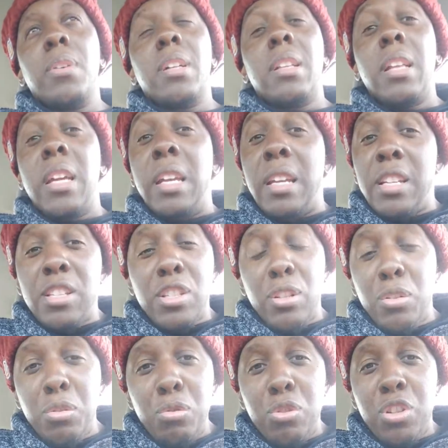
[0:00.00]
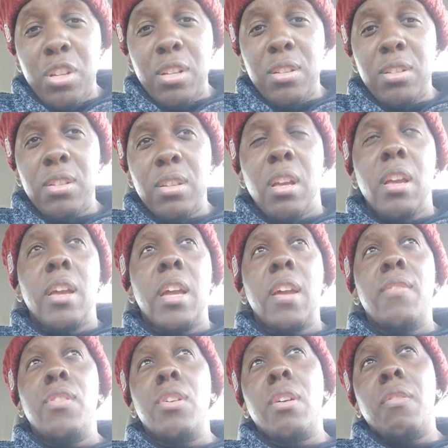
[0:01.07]
cleaning solutions.
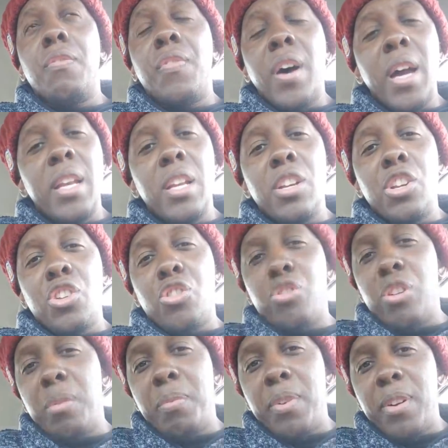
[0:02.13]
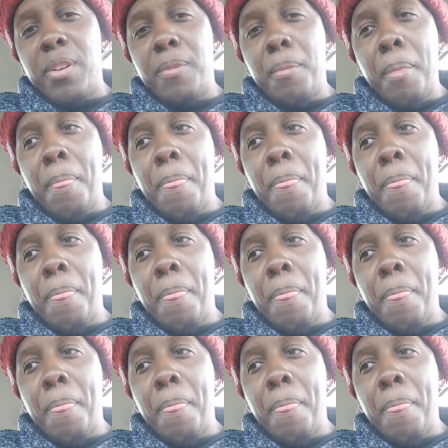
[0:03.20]
If you can find a distributor,